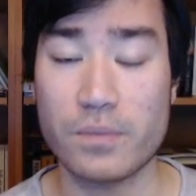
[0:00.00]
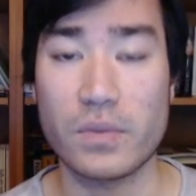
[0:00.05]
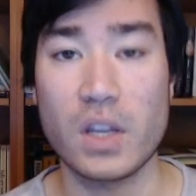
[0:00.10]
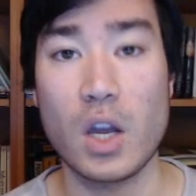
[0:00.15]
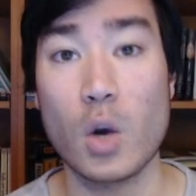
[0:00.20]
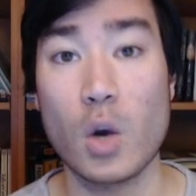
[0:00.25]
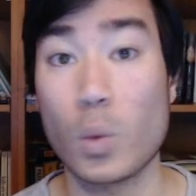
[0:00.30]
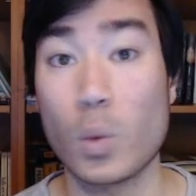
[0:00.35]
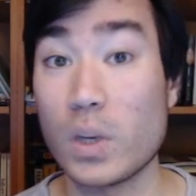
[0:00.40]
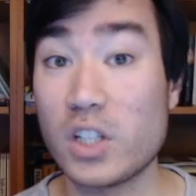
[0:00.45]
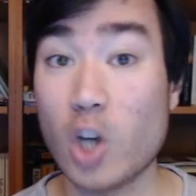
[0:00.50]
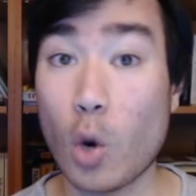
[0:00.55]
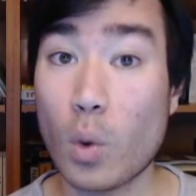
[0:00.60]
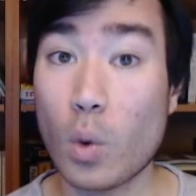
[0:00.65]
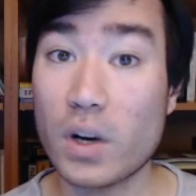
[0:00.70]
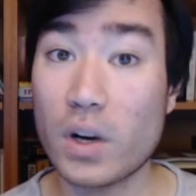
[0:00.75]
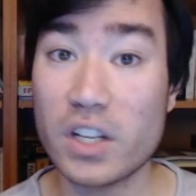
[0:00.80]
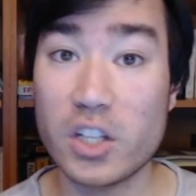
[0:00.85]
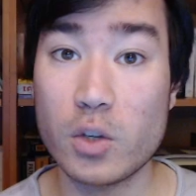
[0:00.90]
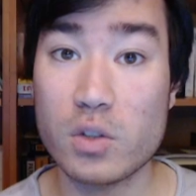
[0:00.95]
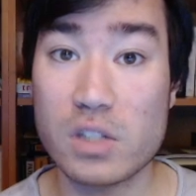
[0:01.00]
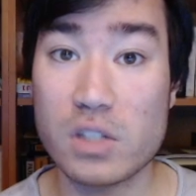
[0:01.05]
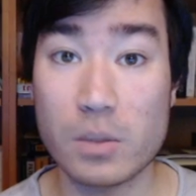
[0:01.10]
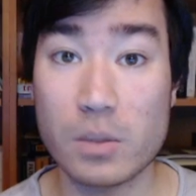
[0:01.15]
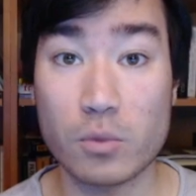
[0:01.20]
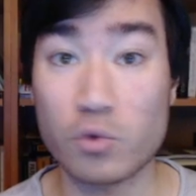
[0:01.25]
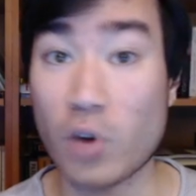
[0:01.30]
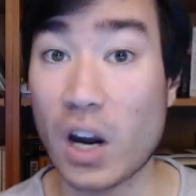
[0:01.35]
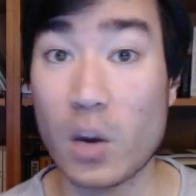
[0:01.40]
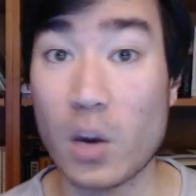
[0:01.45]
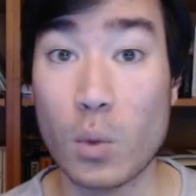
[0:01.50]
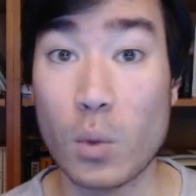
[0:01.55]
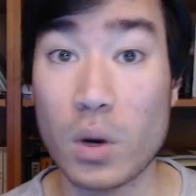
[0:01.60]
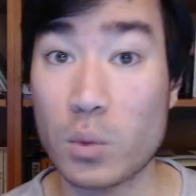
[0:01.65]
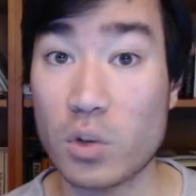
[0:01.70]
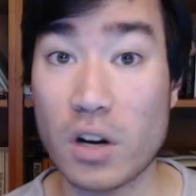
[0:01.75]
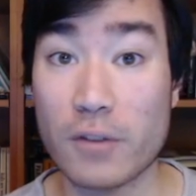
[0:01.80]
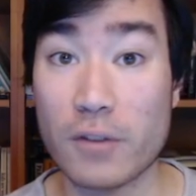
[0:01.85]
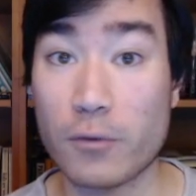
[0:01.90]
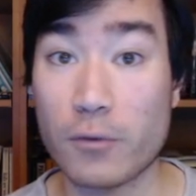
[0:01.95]
We don't want to use them right when we're
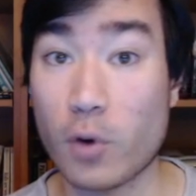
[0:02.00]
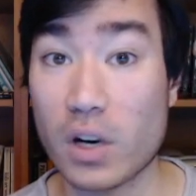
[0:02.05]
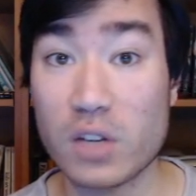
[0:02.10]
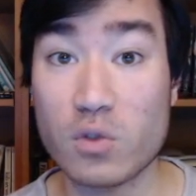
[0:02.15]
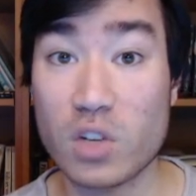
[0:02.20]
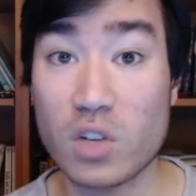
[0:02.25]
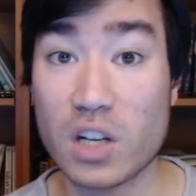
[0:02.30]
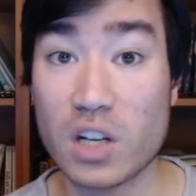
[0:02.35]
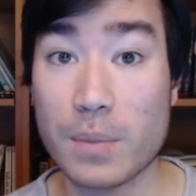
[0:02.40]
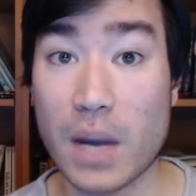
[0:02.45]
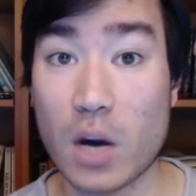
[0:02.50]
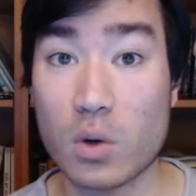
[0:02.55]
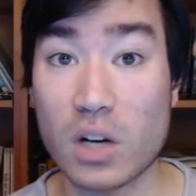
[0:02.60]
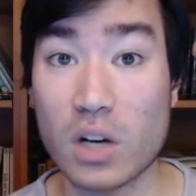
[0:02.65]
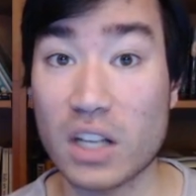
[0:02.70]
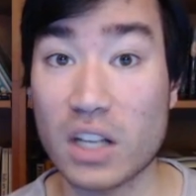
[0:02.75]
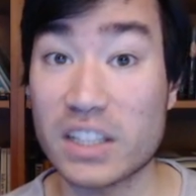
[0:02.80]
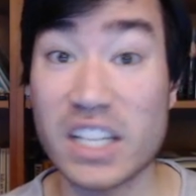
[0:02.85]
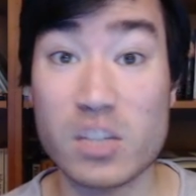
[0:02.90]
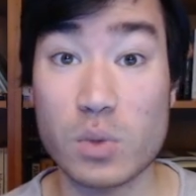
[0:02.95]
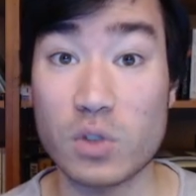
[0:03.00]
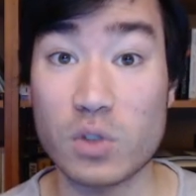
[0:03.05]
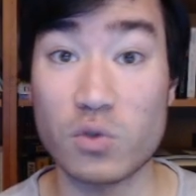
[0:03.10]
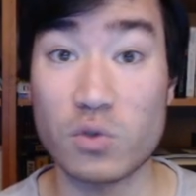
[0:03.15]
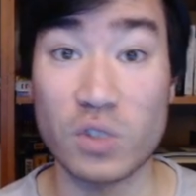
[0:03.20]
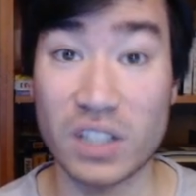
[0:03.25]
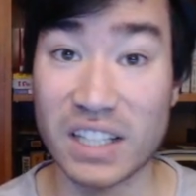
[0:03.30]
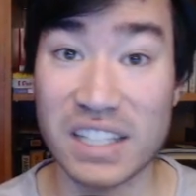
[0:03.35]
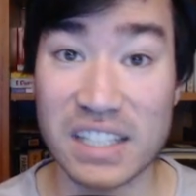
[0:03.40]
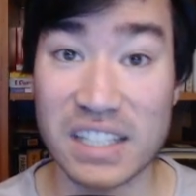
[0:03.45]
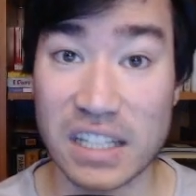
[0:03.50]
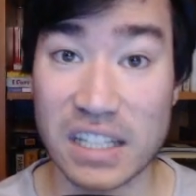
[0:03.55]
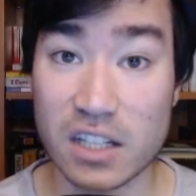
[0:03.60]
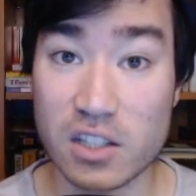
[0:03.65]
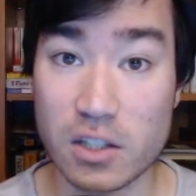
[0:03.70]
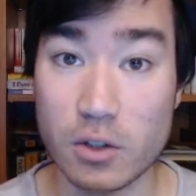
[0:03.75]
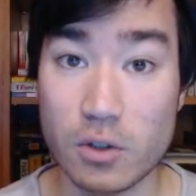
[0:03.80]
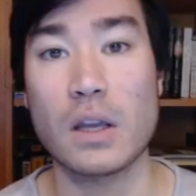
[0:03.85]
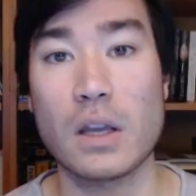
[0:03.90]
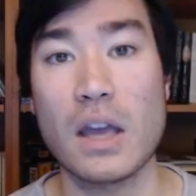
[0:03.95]
at 40 runic power unless we really need to.